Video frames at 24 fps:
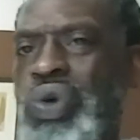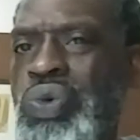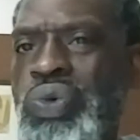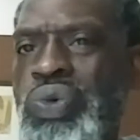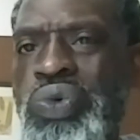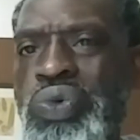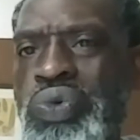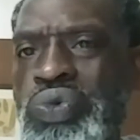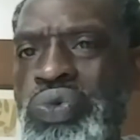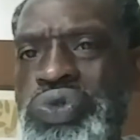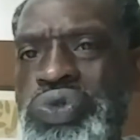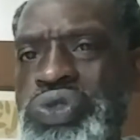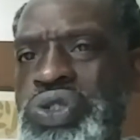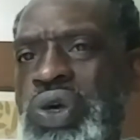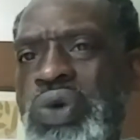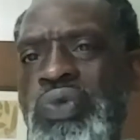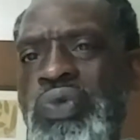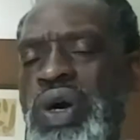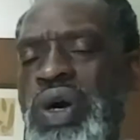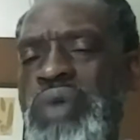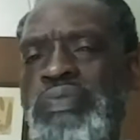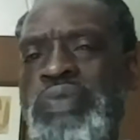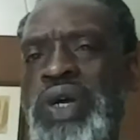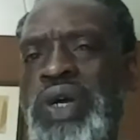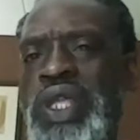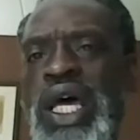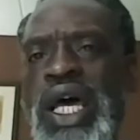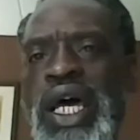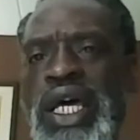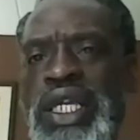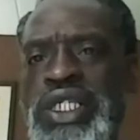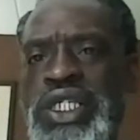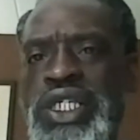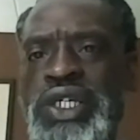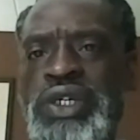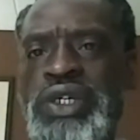Ooh, so what, Brother
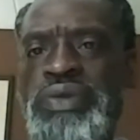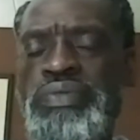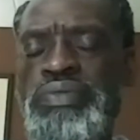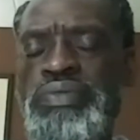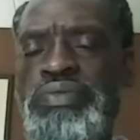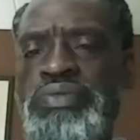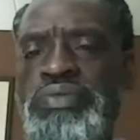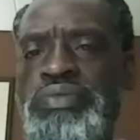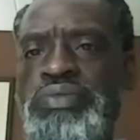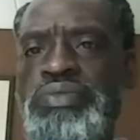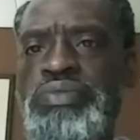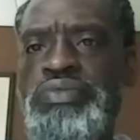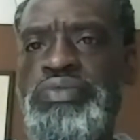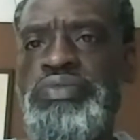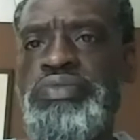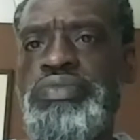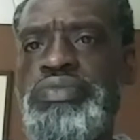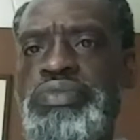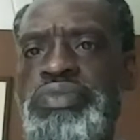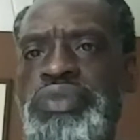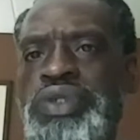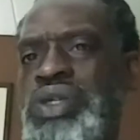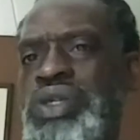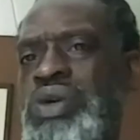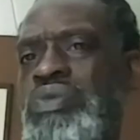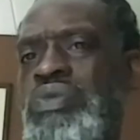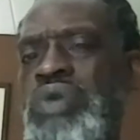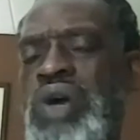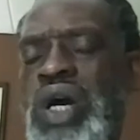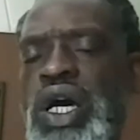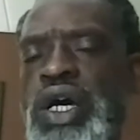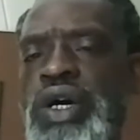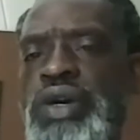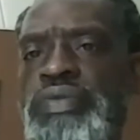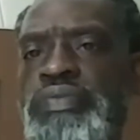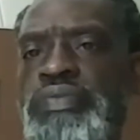Haatim? So
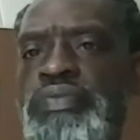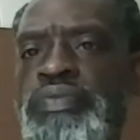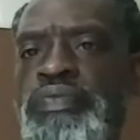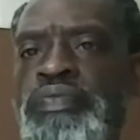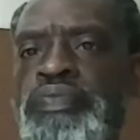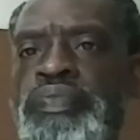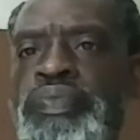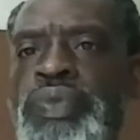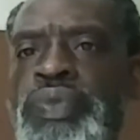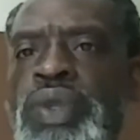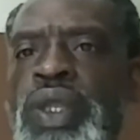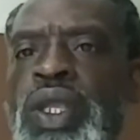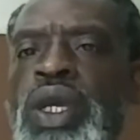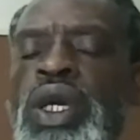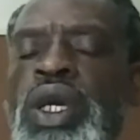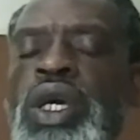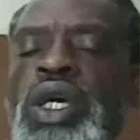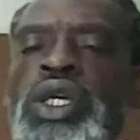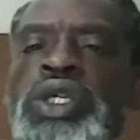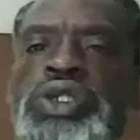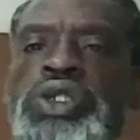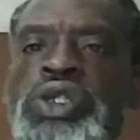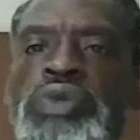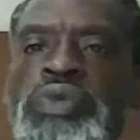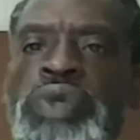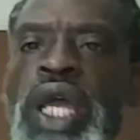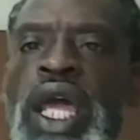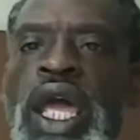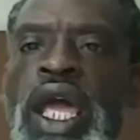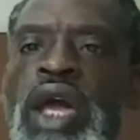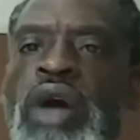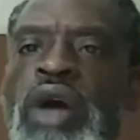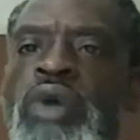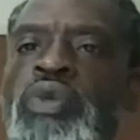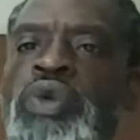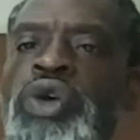what? So
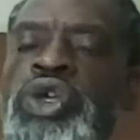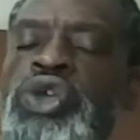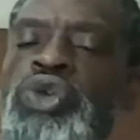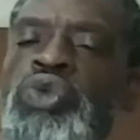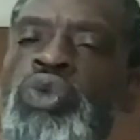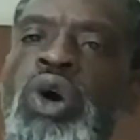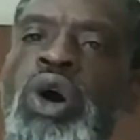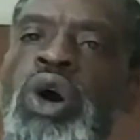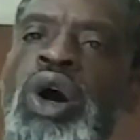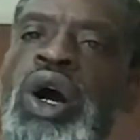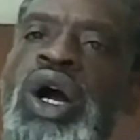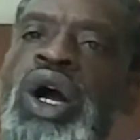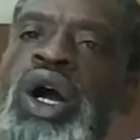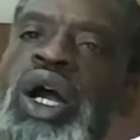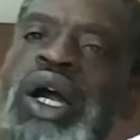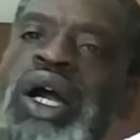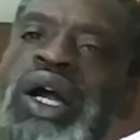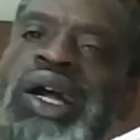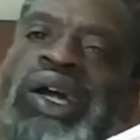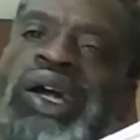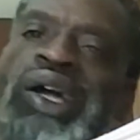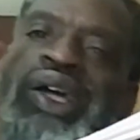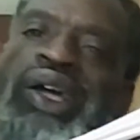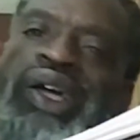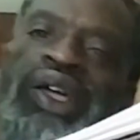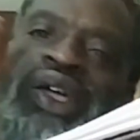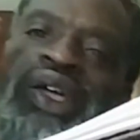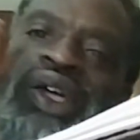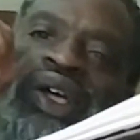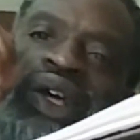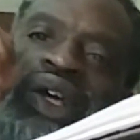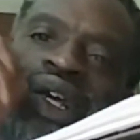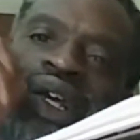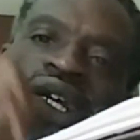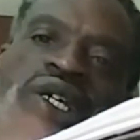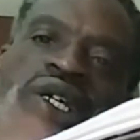now, when you are
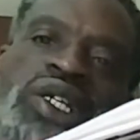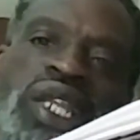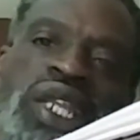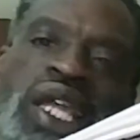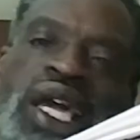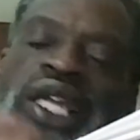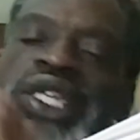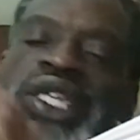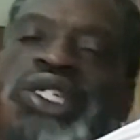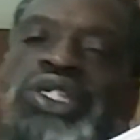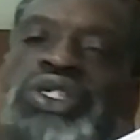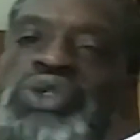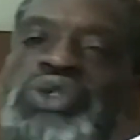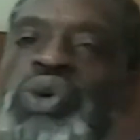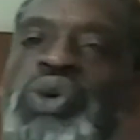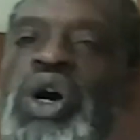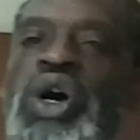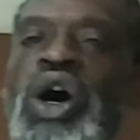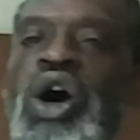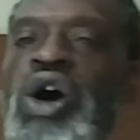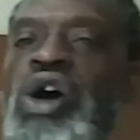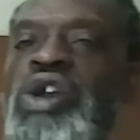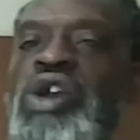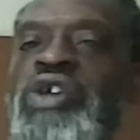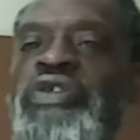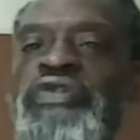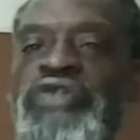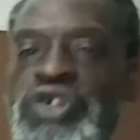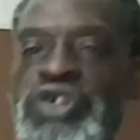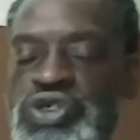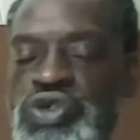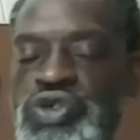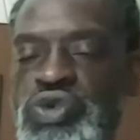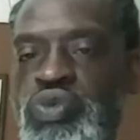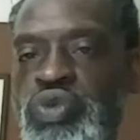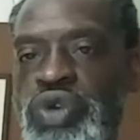connected to an
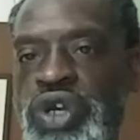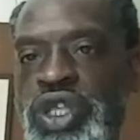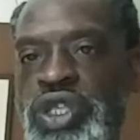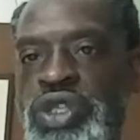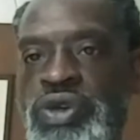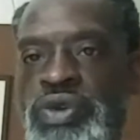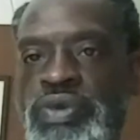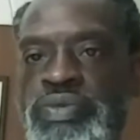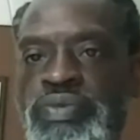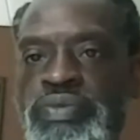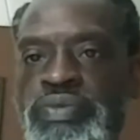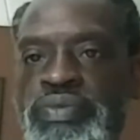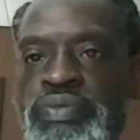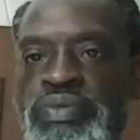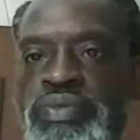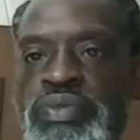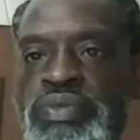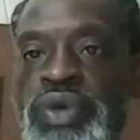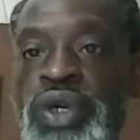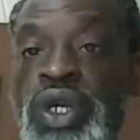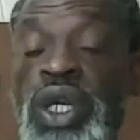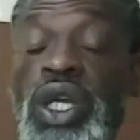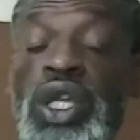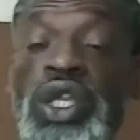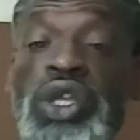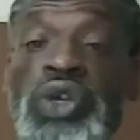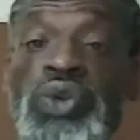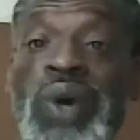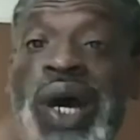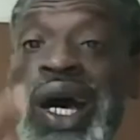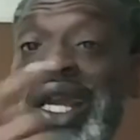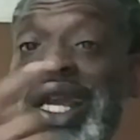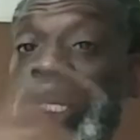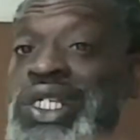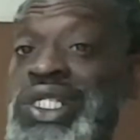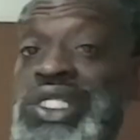artificial rhythm, you
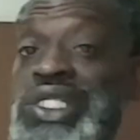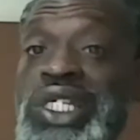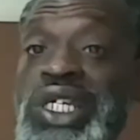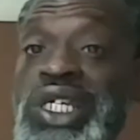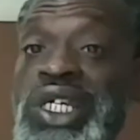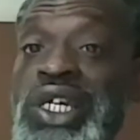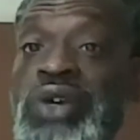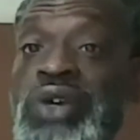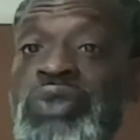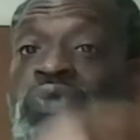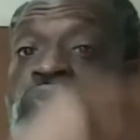out of sync